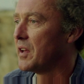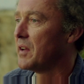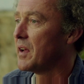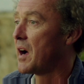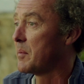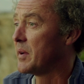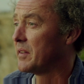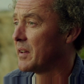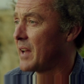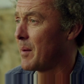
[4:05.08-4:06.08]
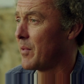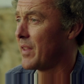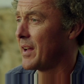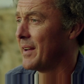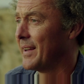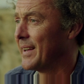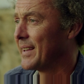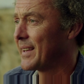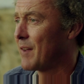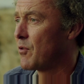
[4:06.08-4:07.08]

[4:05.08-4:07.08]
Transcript: the eyepiece of the cameras, that